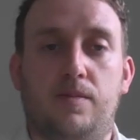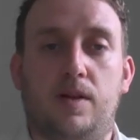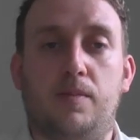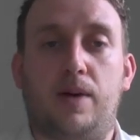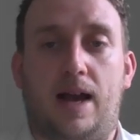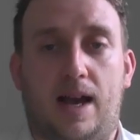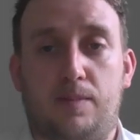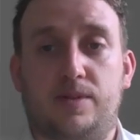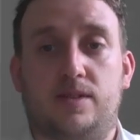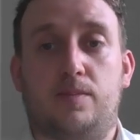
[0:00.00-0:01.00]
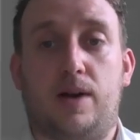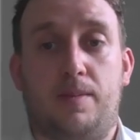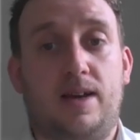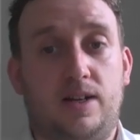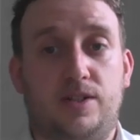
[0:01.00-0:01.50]
perhaps by
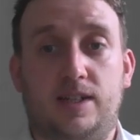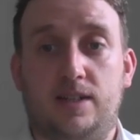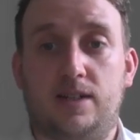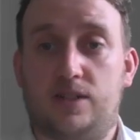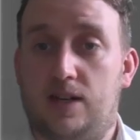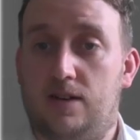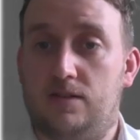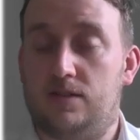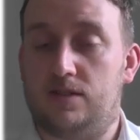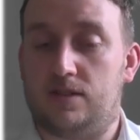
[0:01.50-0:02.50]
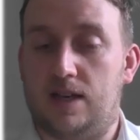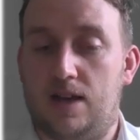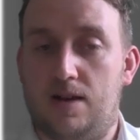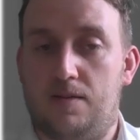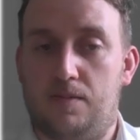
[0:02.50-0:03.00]
managing a child's
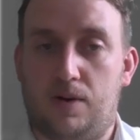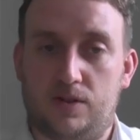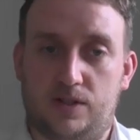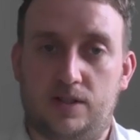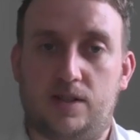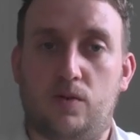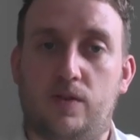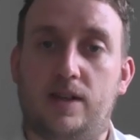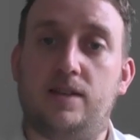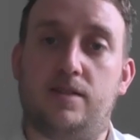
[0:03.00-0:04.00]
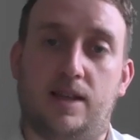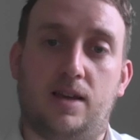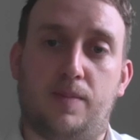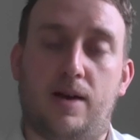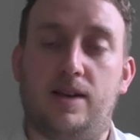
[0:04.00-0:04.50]
posture, so all they need to think
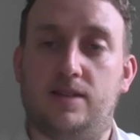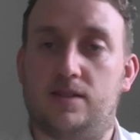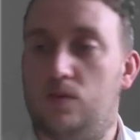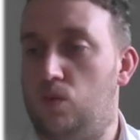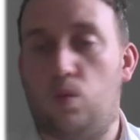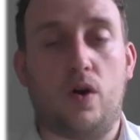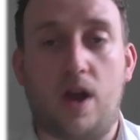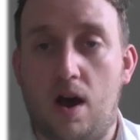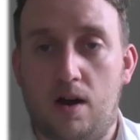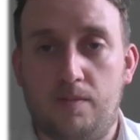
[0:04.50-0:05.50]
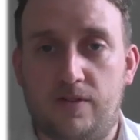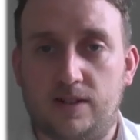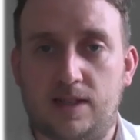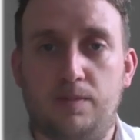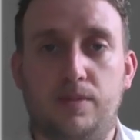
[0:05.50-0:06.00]
about is one arm, for
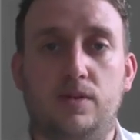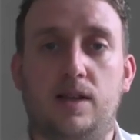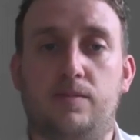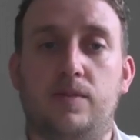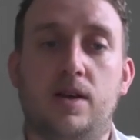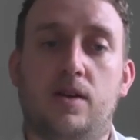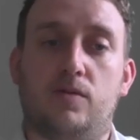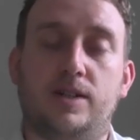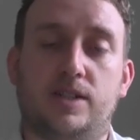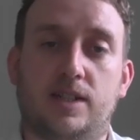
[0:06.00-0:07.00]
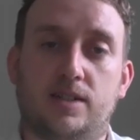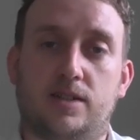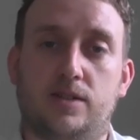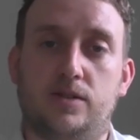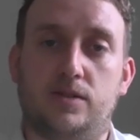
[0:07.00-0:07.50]
example, and reaching it
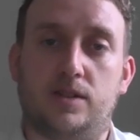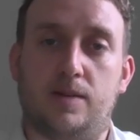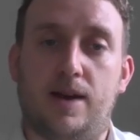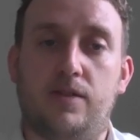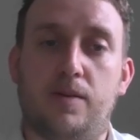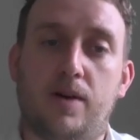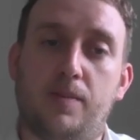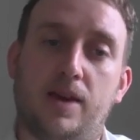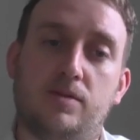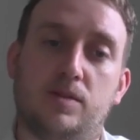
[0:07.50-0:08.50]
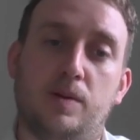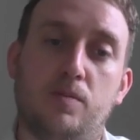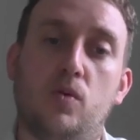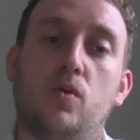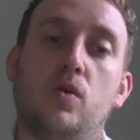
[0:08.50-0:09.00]
to their mouth, they might be able to be
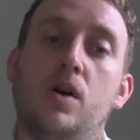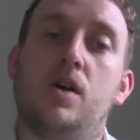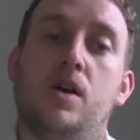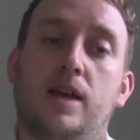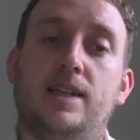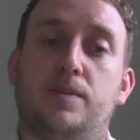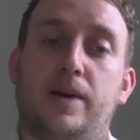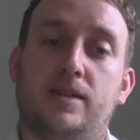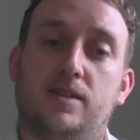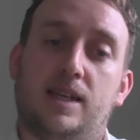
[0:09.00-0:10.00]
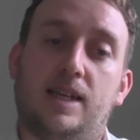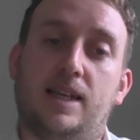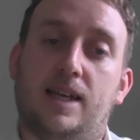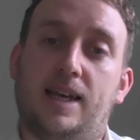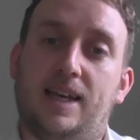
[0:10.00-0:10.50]
more independent
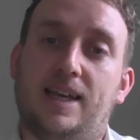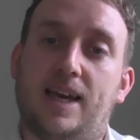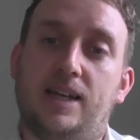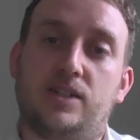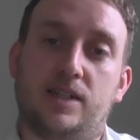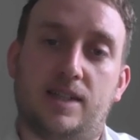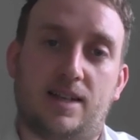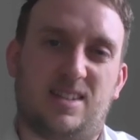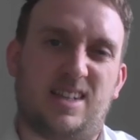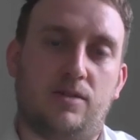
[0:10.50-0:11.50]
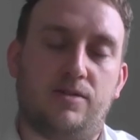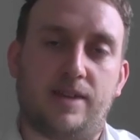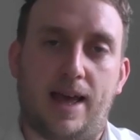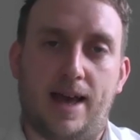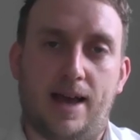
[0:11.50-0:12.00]
in engaging in that
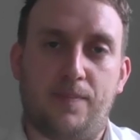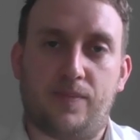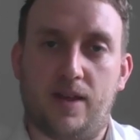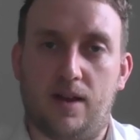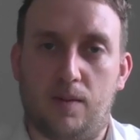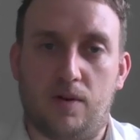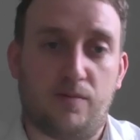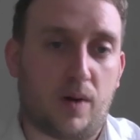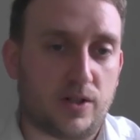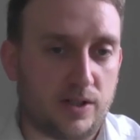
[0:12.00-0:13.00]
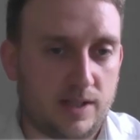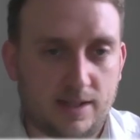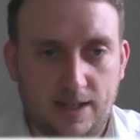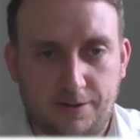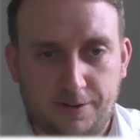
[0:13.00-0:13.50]
self-care of brushing their
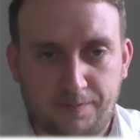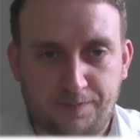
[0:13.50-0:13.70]
teeth.